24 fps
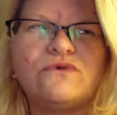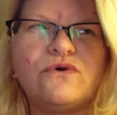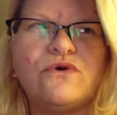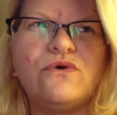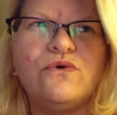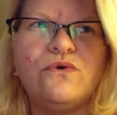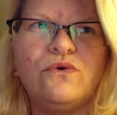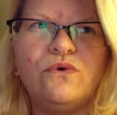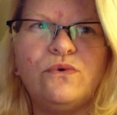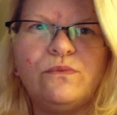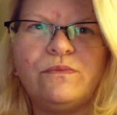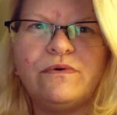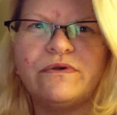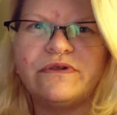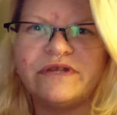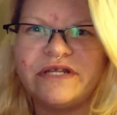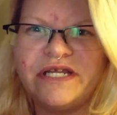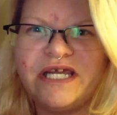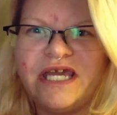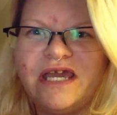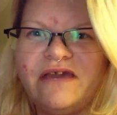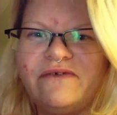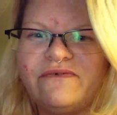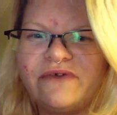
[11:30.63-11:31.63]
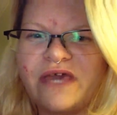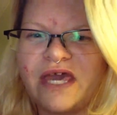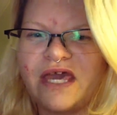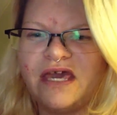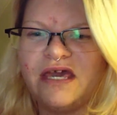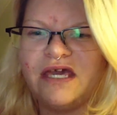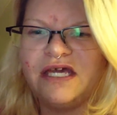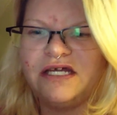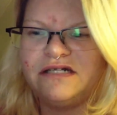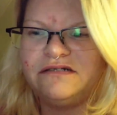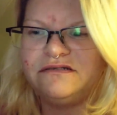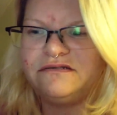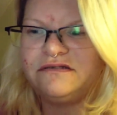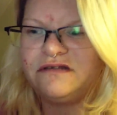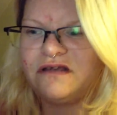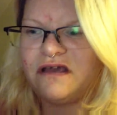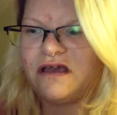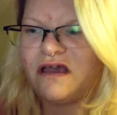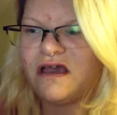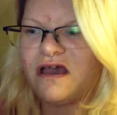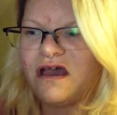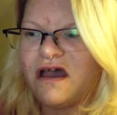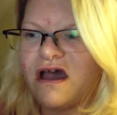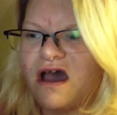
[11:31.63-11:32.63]
who believe in
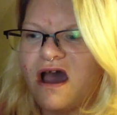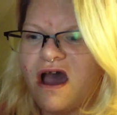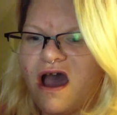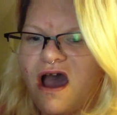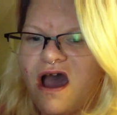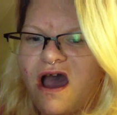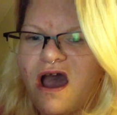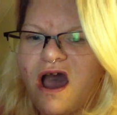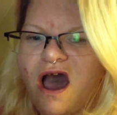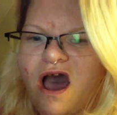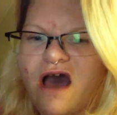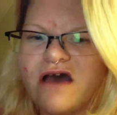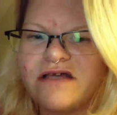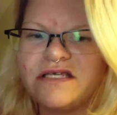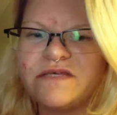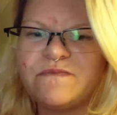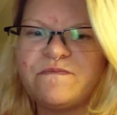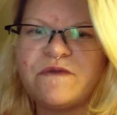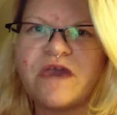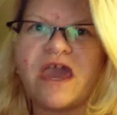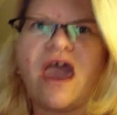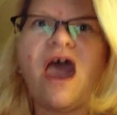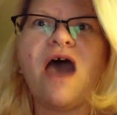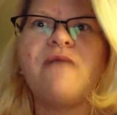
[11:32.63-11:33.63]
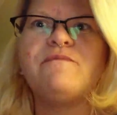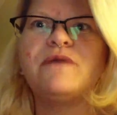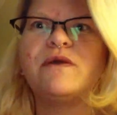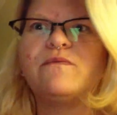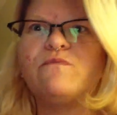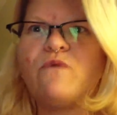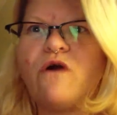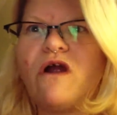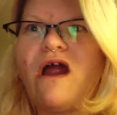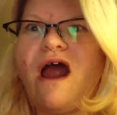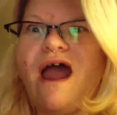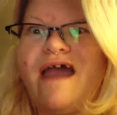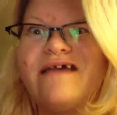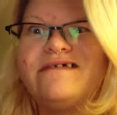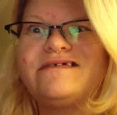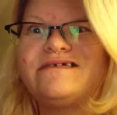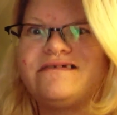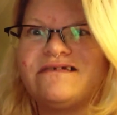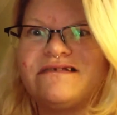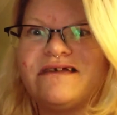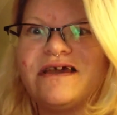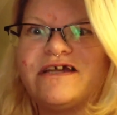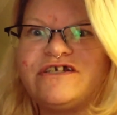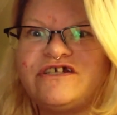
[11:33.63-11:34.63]
us becoming more
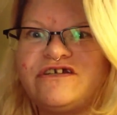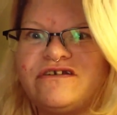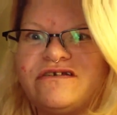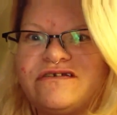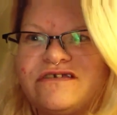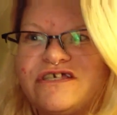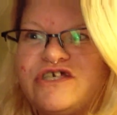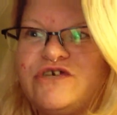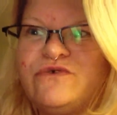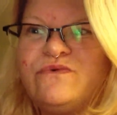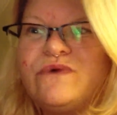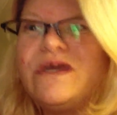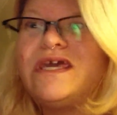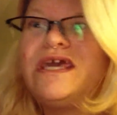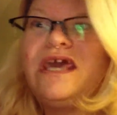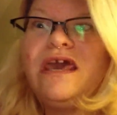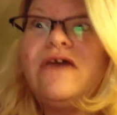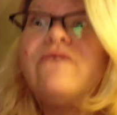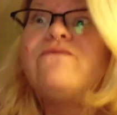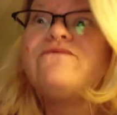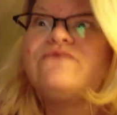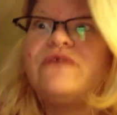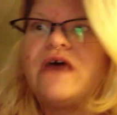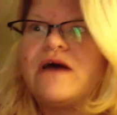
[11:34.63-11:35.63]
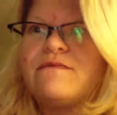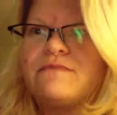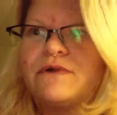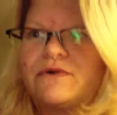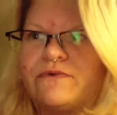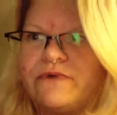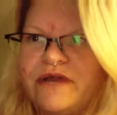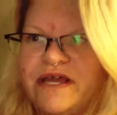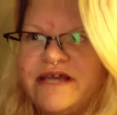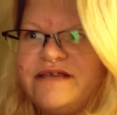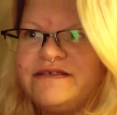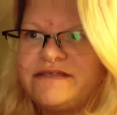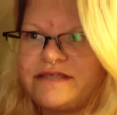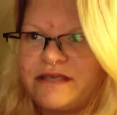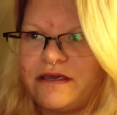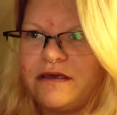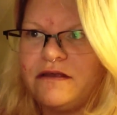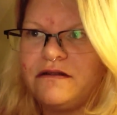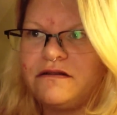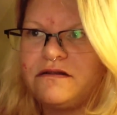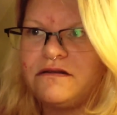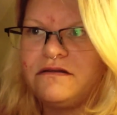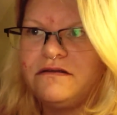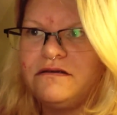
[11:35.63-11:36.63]
isolationist, you give them a reason
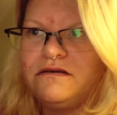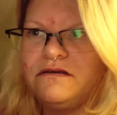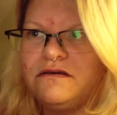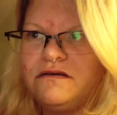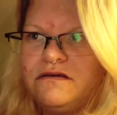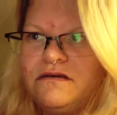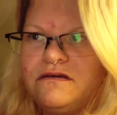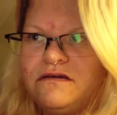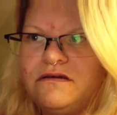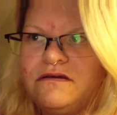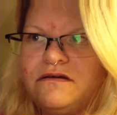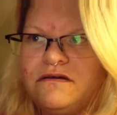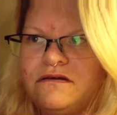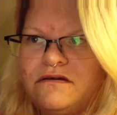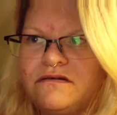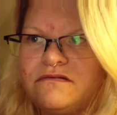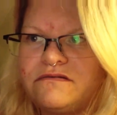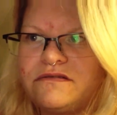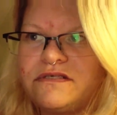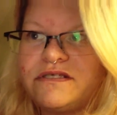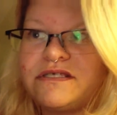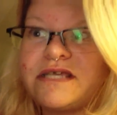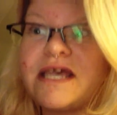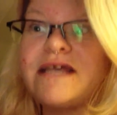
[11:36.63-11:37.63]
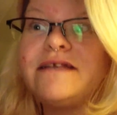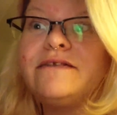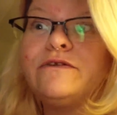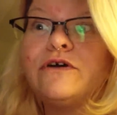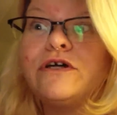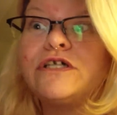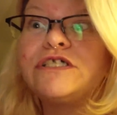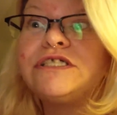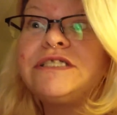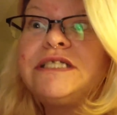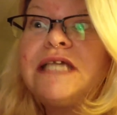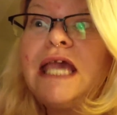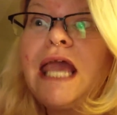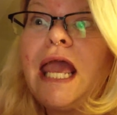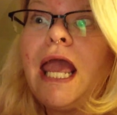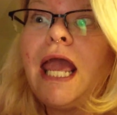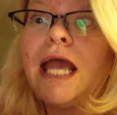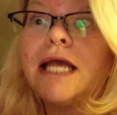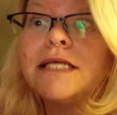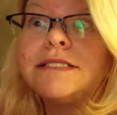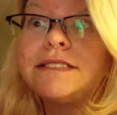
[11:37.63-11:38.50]
to say, look, see?